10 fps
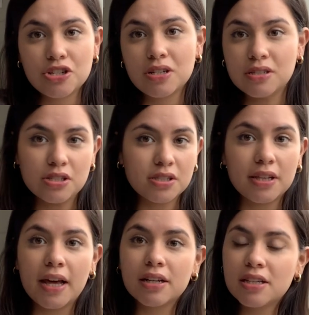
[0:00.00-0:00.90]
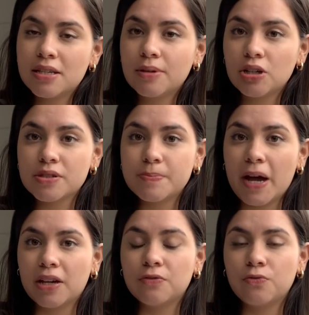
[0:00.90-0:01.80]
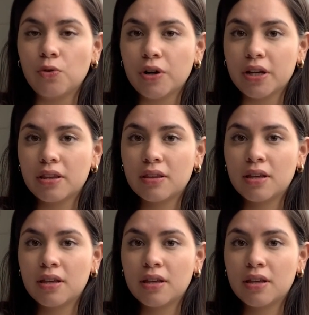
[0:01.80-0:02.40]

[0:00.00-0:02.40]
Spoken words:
It's just a lot of emails back and forth.